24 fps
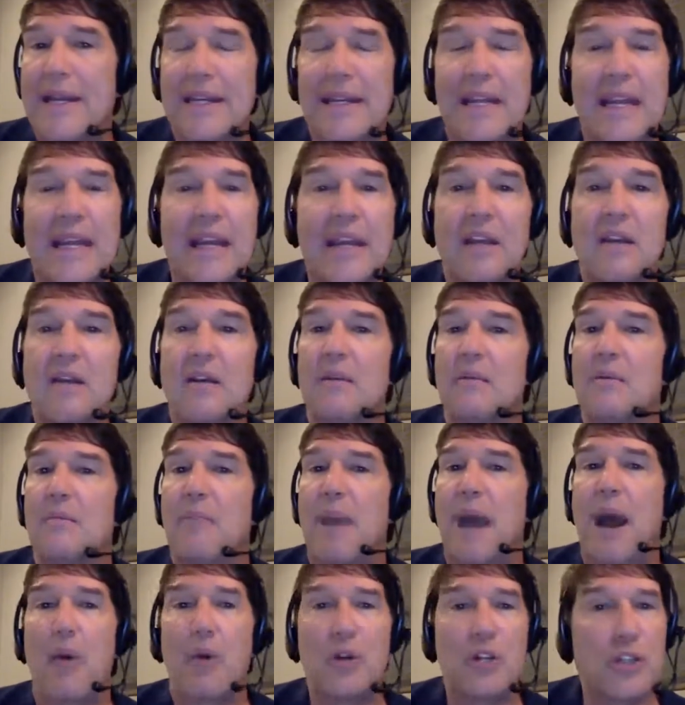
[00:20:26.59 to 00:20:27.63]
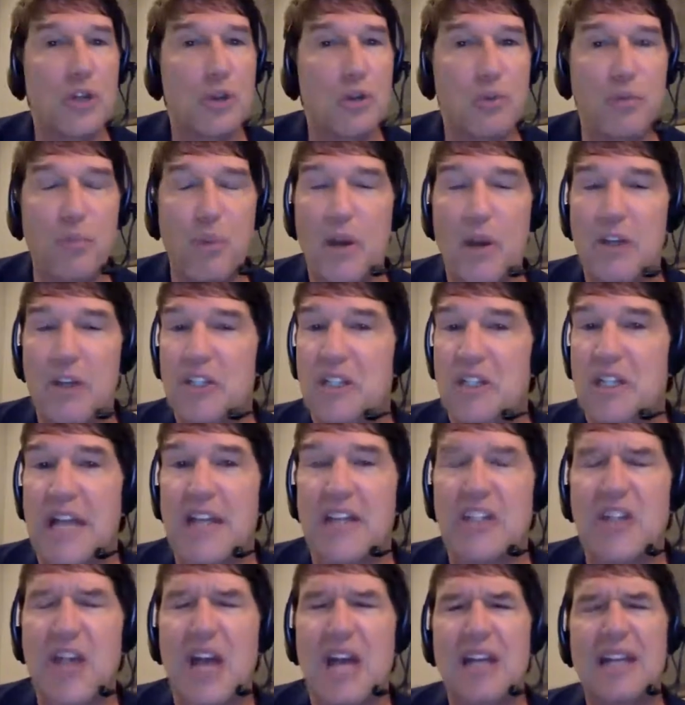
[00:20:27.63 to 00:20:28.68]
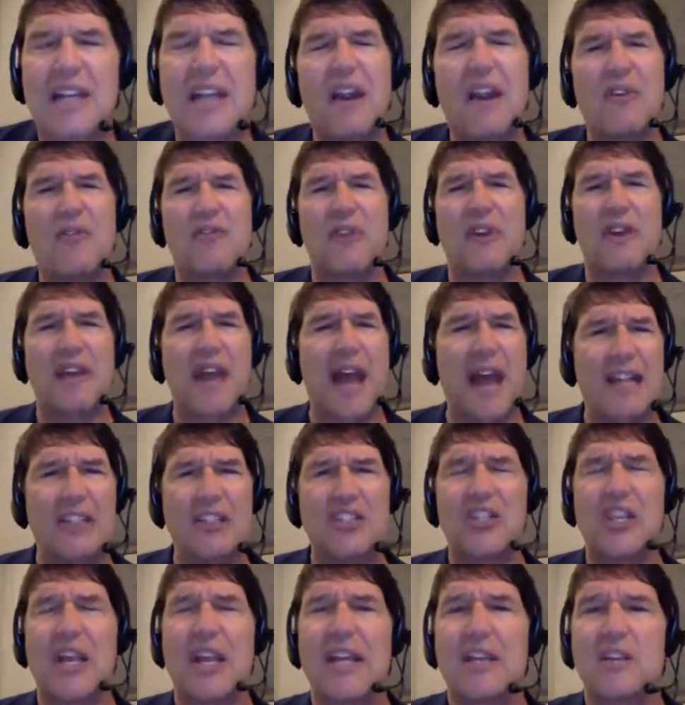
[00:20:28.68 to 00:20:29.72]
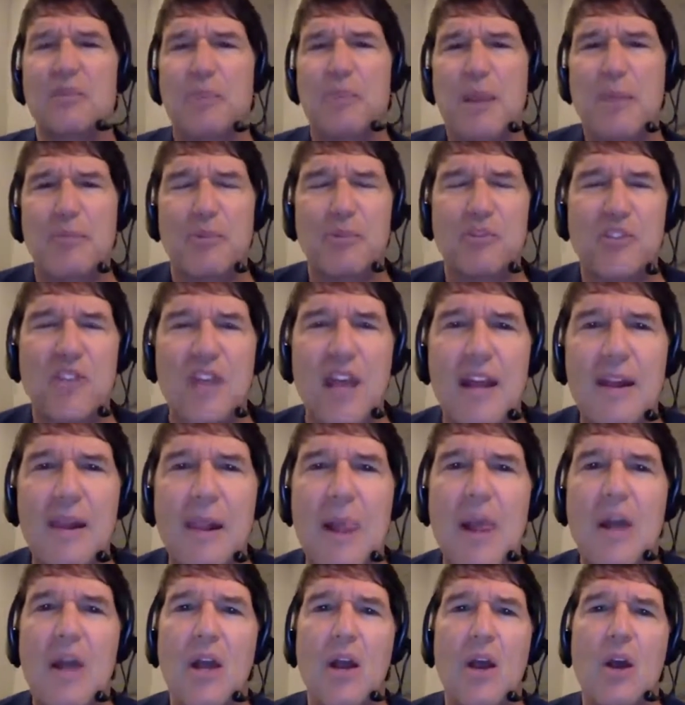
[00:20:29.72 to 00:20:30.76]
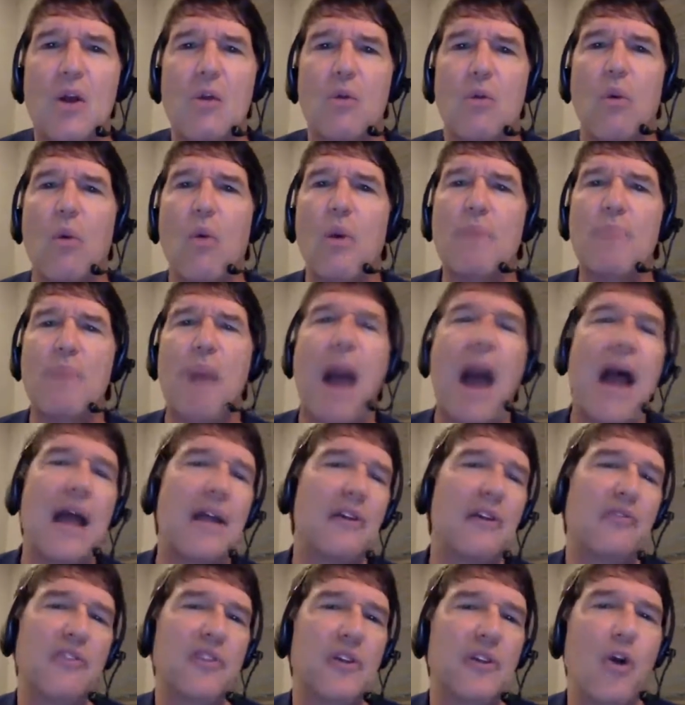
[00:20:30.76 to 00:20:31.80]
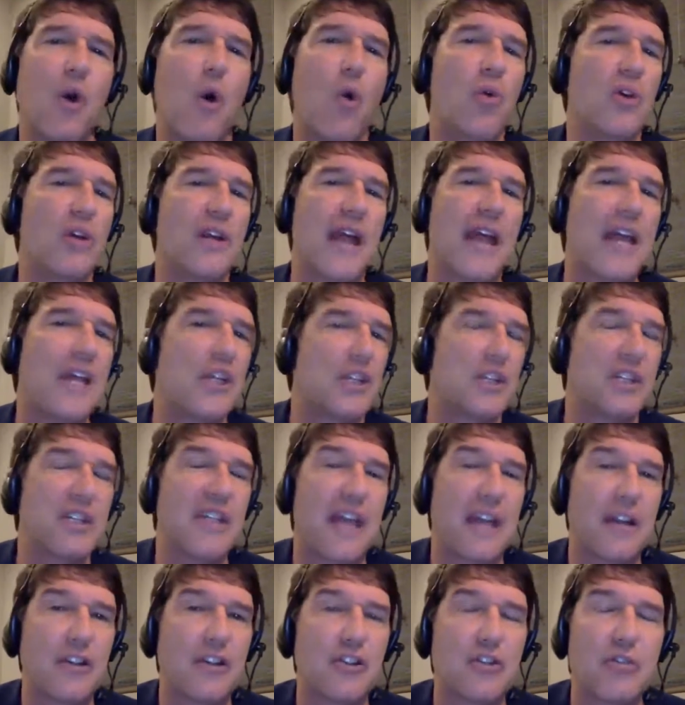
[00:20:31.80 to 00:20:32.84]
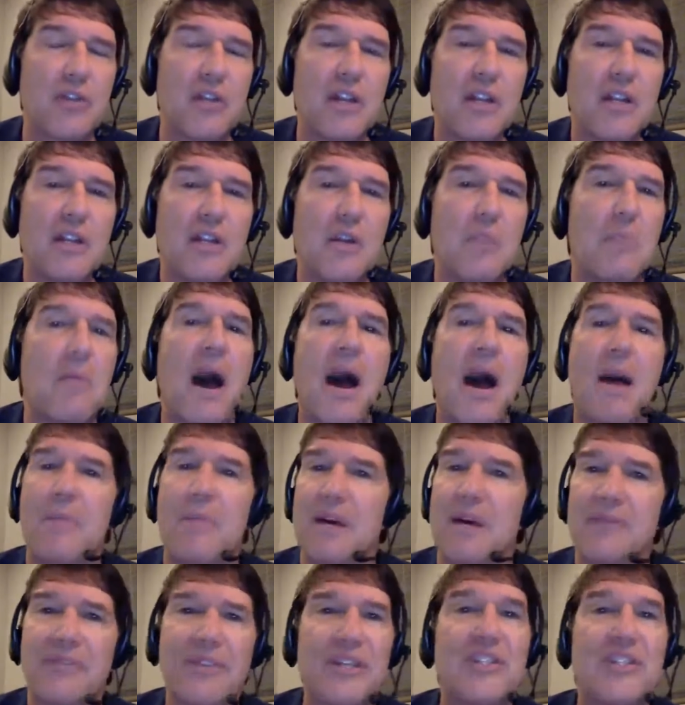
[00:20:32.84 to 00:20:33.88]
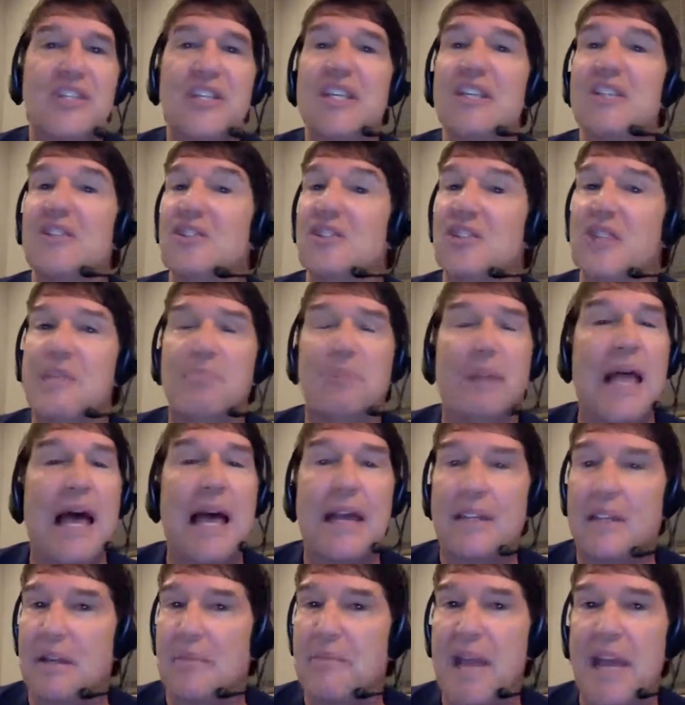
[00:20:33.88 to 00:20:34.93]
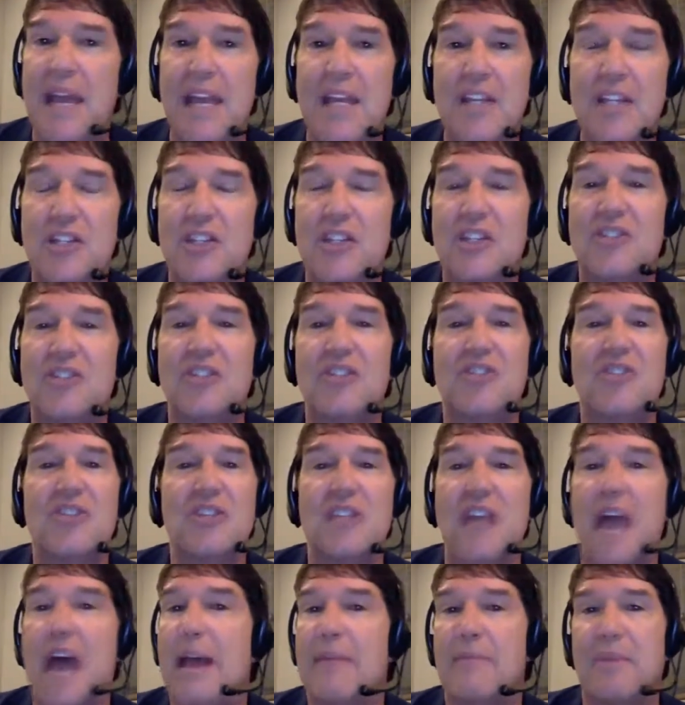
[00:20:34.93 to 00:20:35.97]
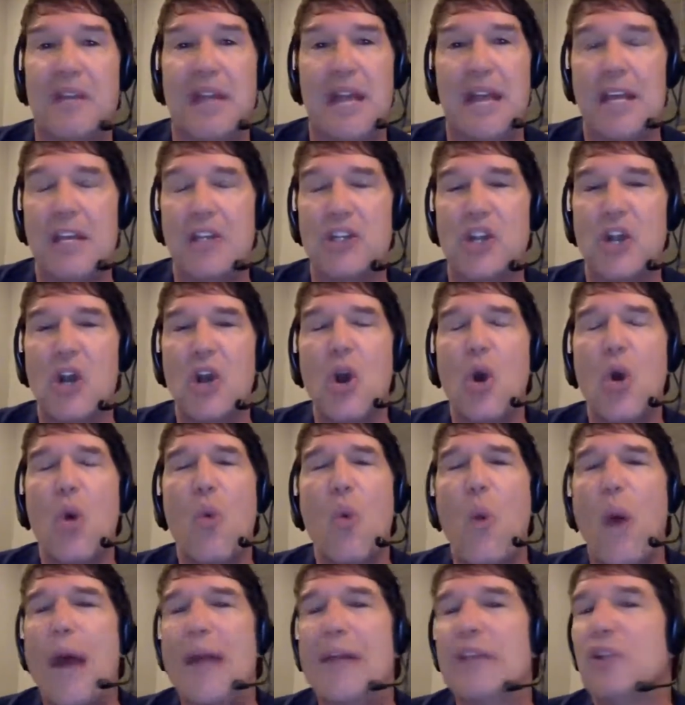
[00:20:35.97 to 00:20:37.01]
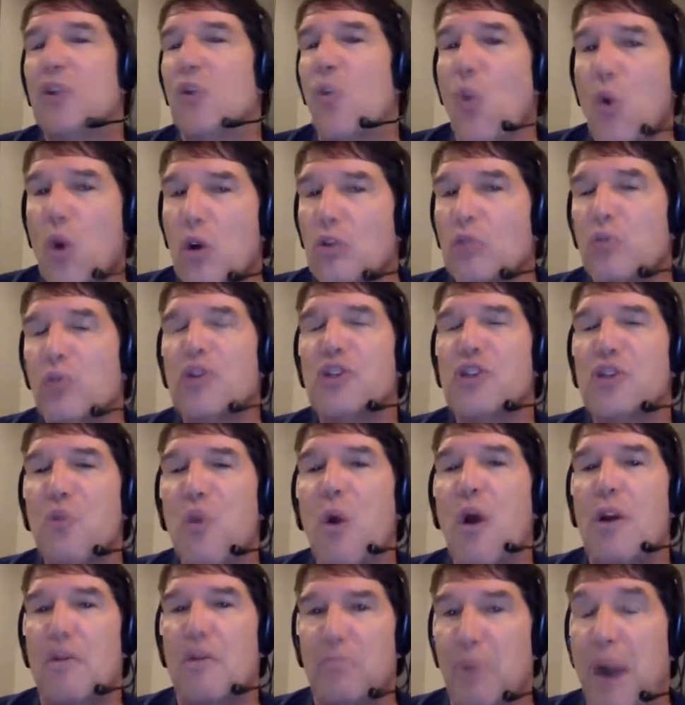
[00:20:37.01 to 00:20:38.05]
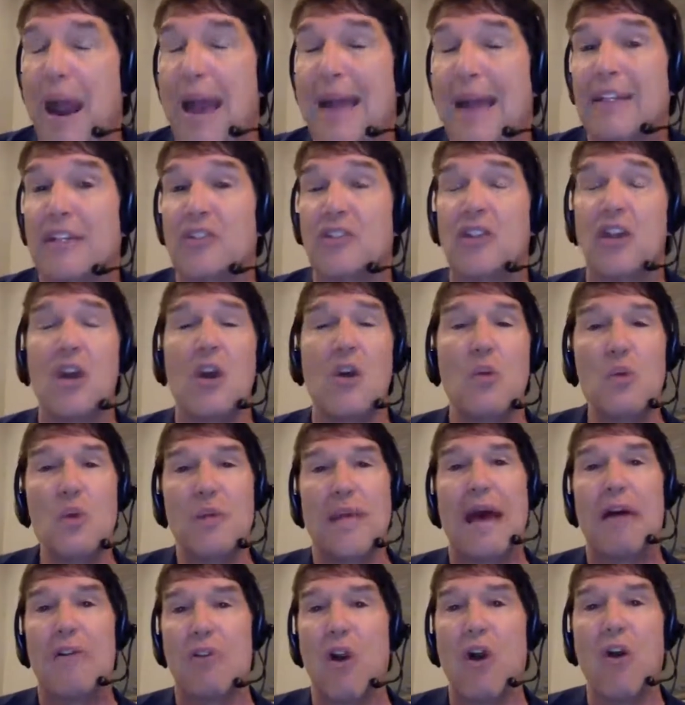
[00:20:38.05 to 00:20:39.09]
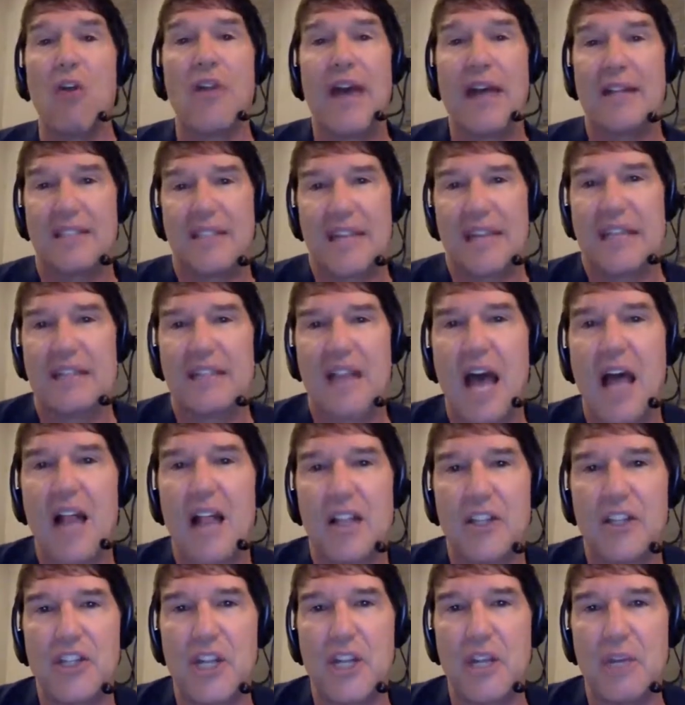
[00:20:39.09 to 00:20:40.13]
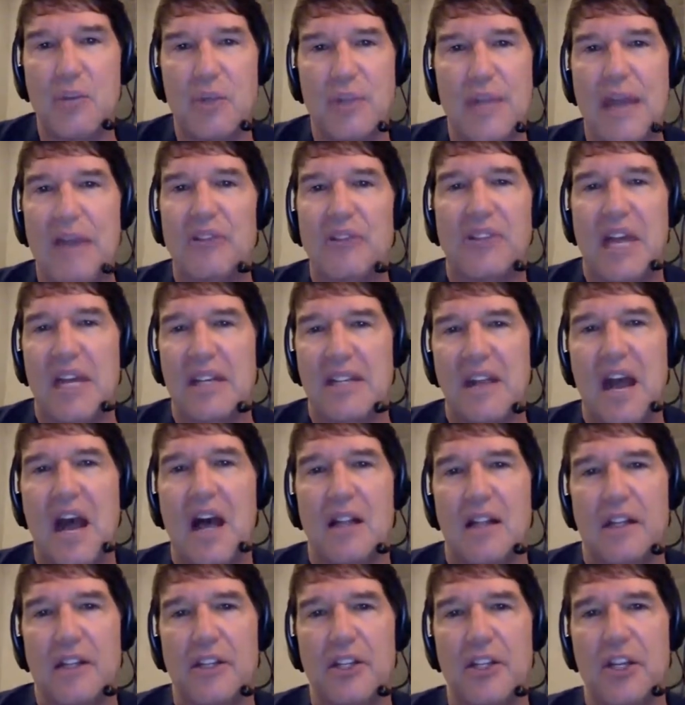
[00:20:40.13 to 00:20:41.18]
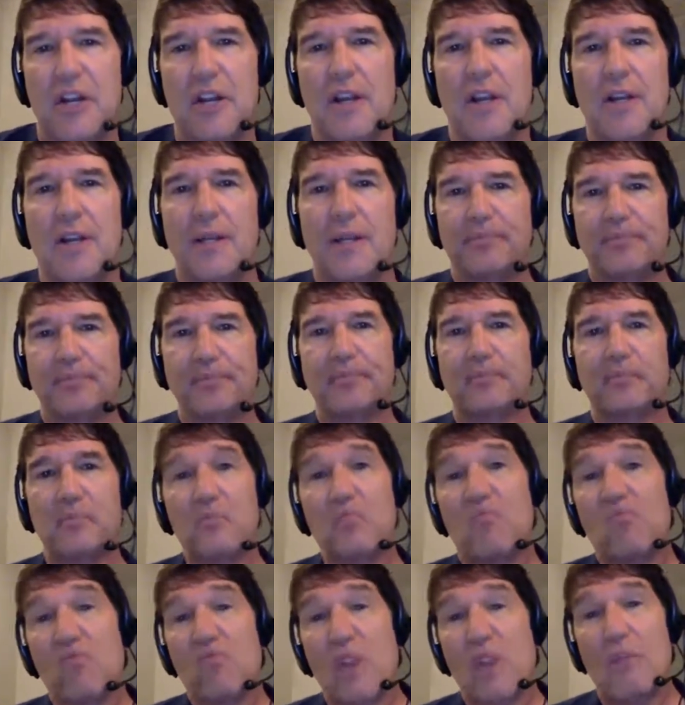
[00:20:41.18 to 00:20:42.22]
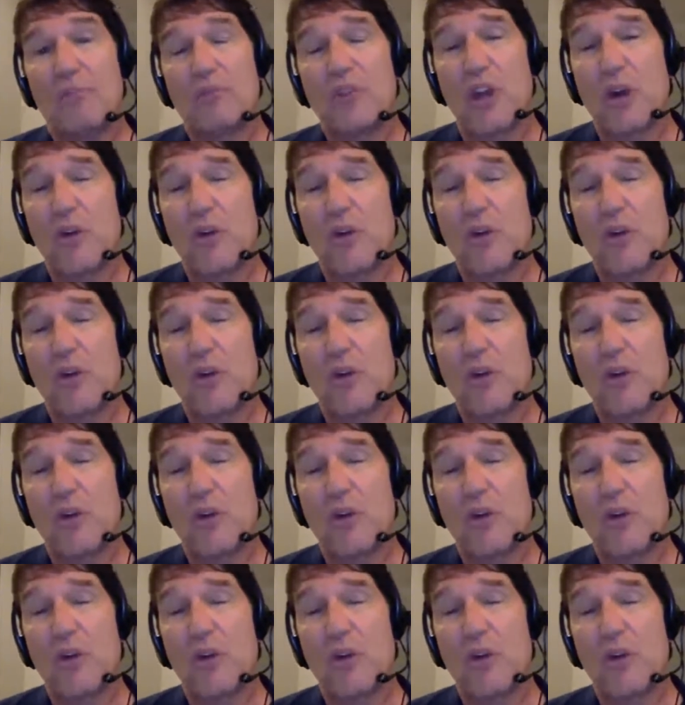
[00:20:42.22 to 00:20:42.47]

whitening, power toothbrushes like Sonicare. For God's sakes, people say, well, we pine for the golden age of dentistry. Your mama, this is the platinum age. This is the diamond age. Why in the world would you want to practice without all that technology and without that knowledge? Right.